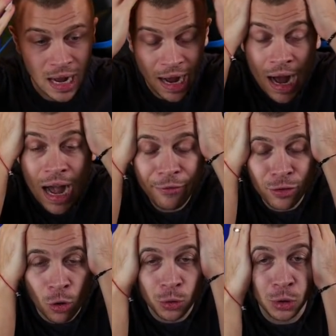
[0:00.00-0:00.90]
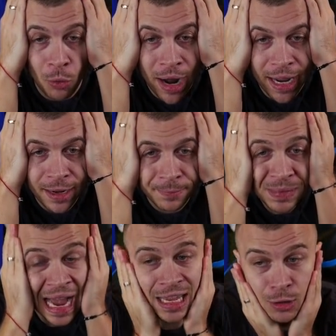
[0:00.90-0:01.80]
I've no clue why,
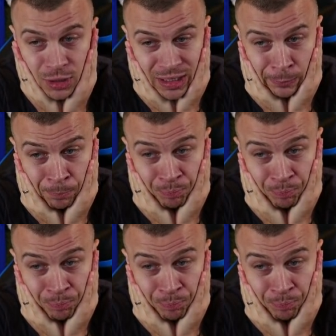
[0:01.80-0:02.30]
I used